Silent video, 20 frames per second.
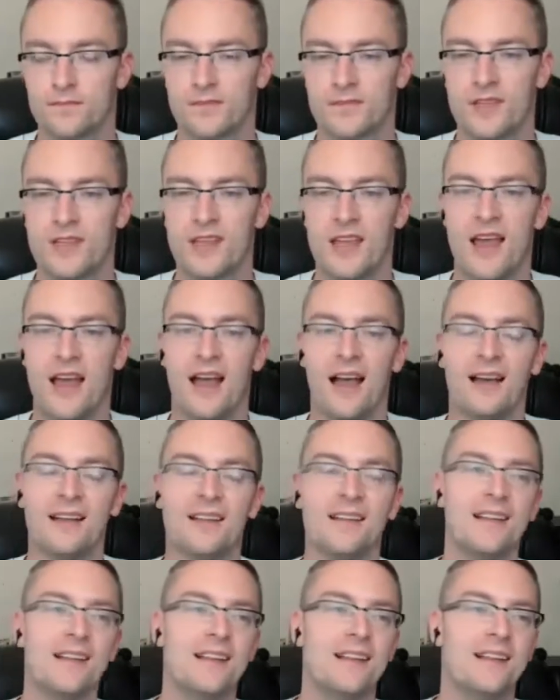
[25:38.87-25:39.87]
Yeah,
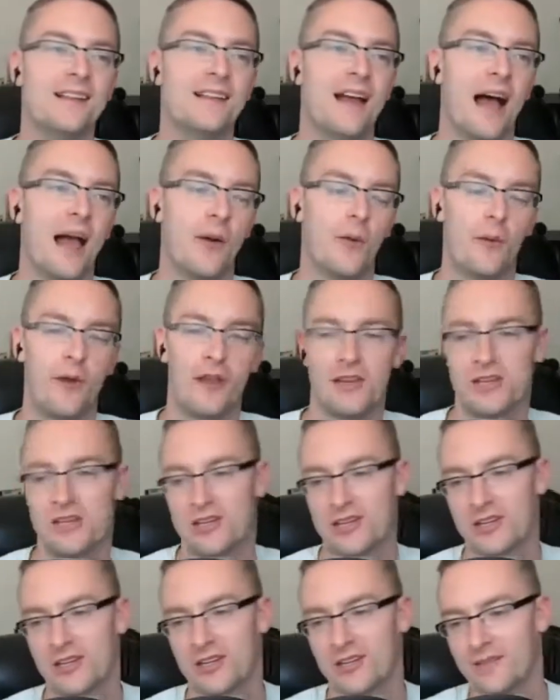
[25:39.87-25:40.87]
I
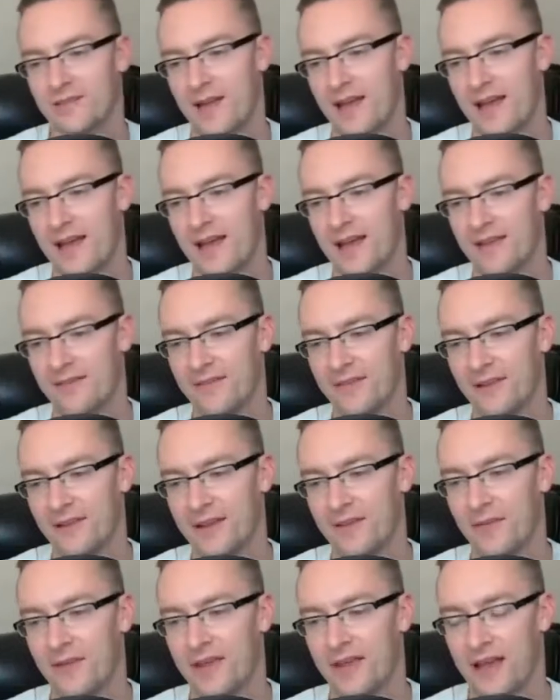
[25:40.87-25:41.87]
wish, man. If we
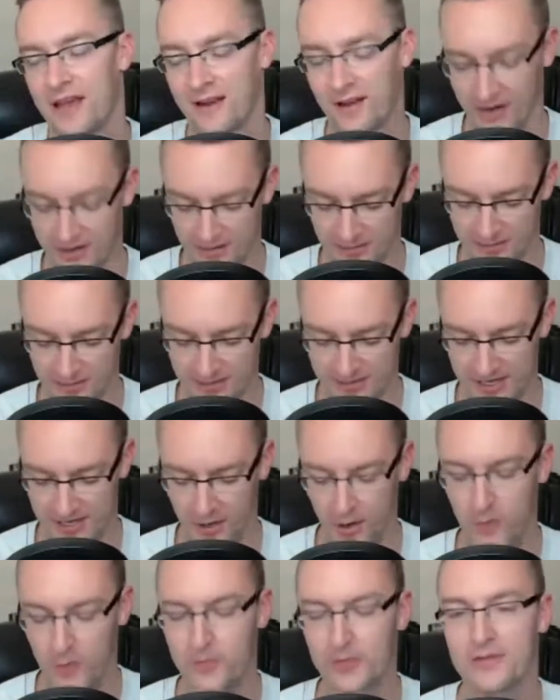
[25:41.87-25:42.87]
had 100%
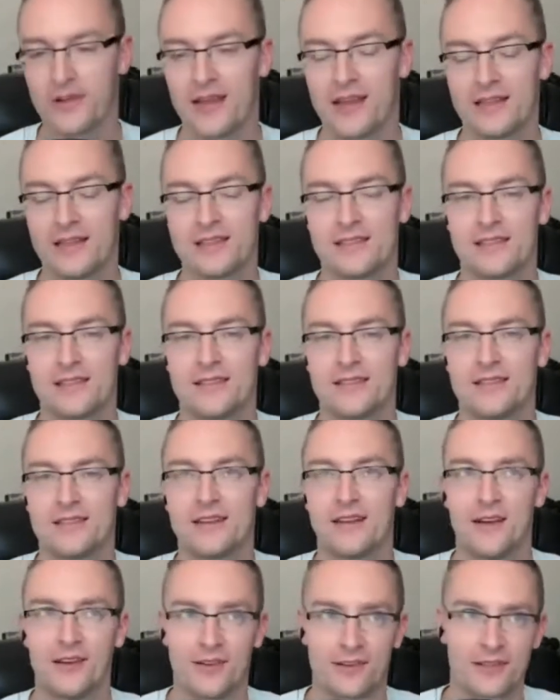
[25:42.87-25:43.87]
open rates
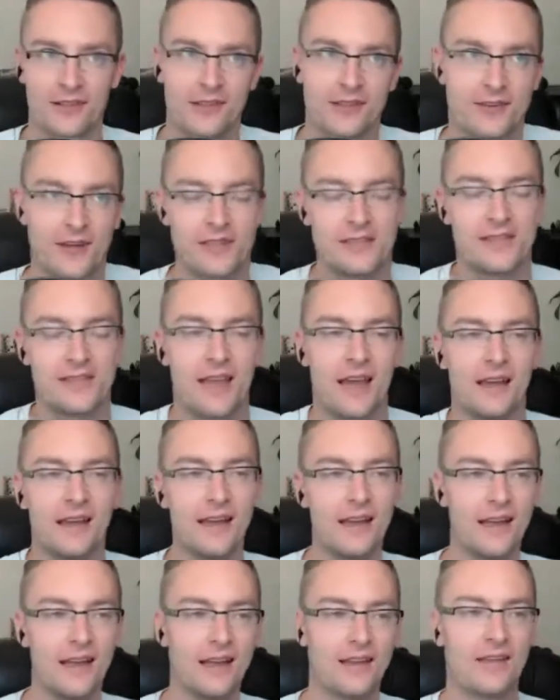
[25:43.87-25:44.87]
and click-through rates,
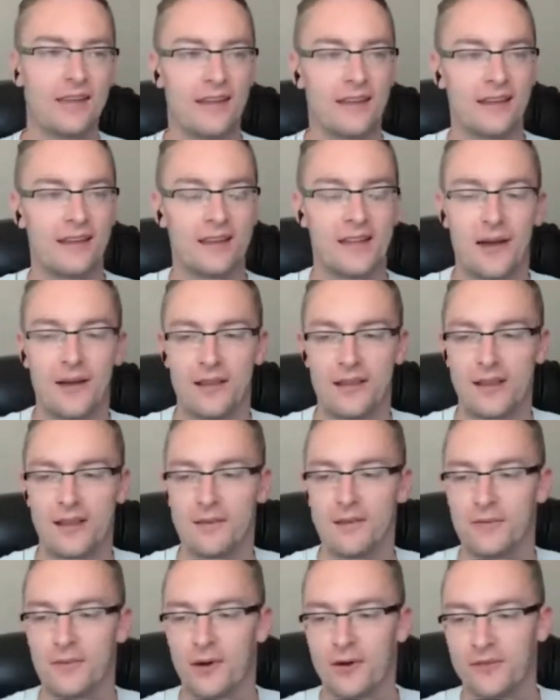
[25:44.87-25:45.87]

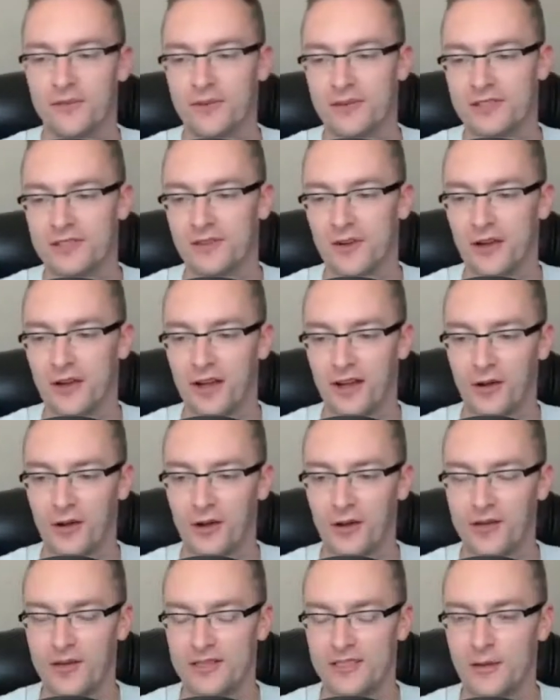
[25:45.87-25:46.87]
well, first of all,
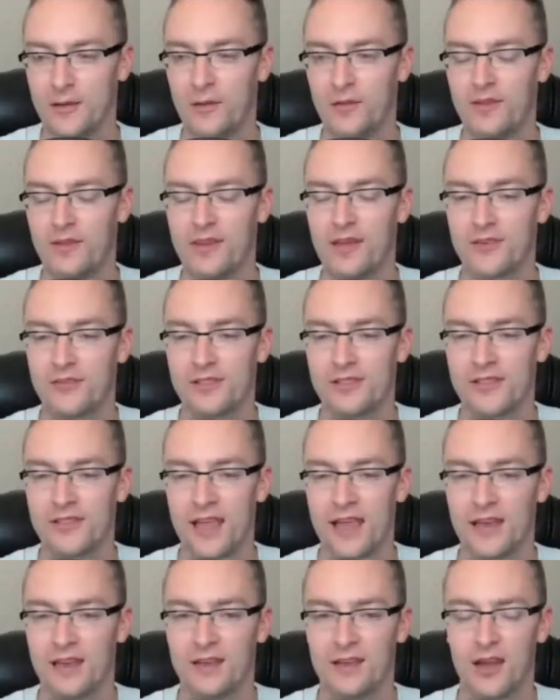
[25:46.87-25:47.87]
always come up with the
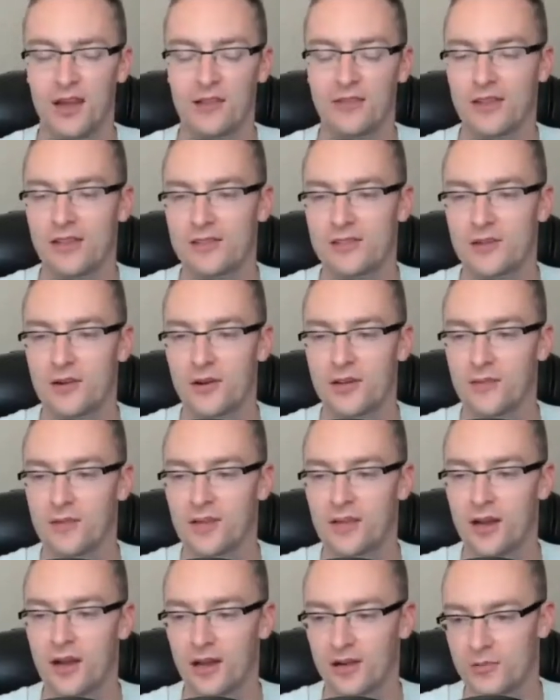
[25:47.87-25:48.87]
understanding nothing is going to be
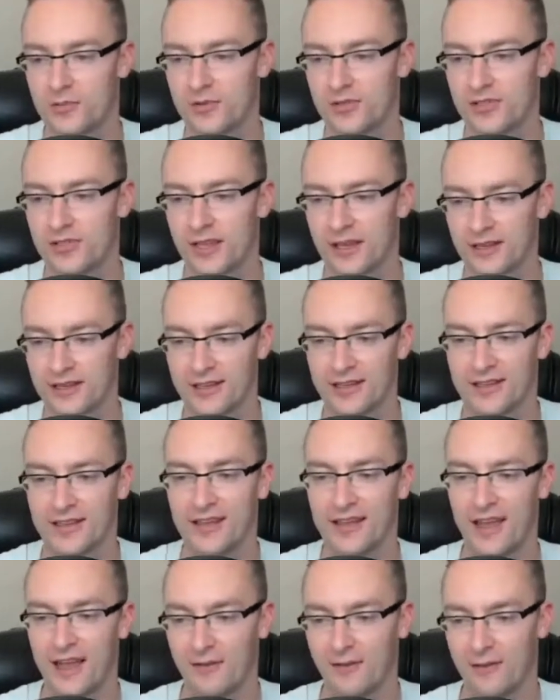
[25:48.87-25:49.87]
100%
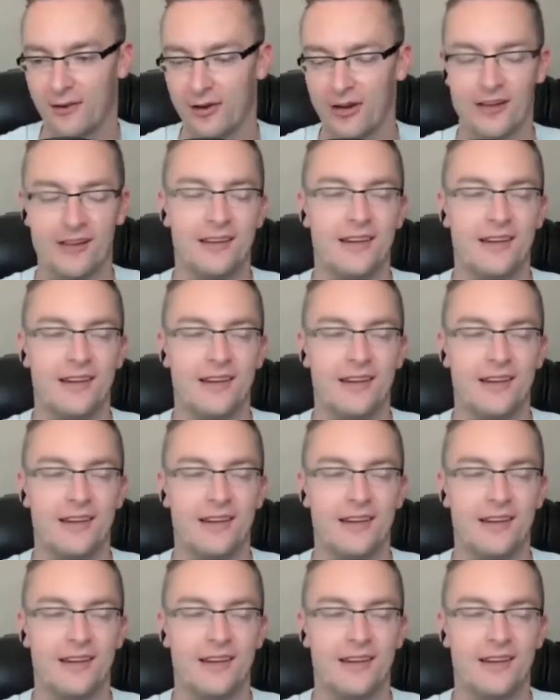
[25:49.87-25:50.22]
ever.